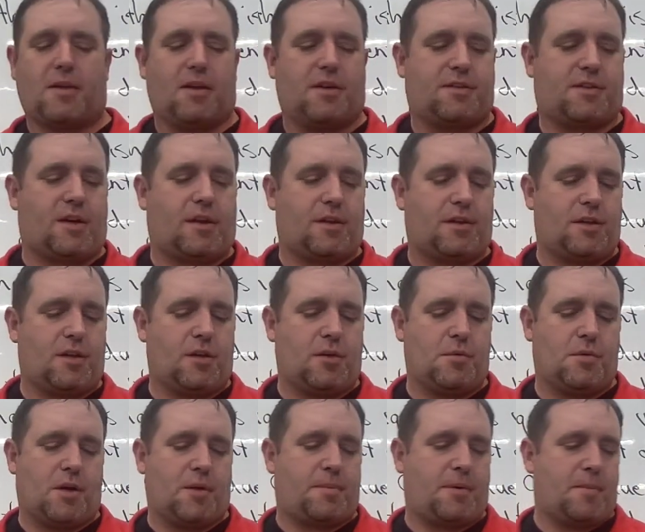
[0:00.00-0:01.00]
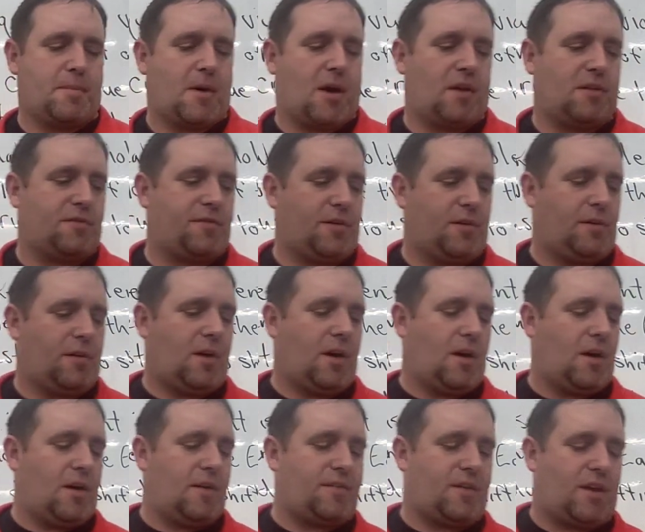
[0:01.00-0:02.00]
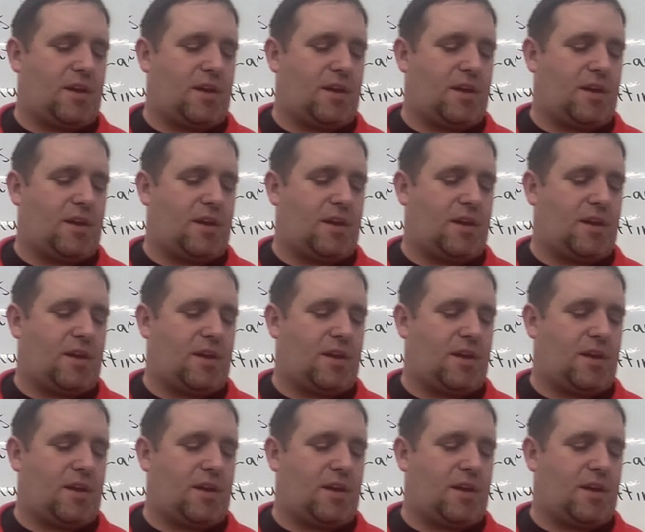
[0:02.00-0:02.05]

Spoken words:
Second thing you want to be mindful of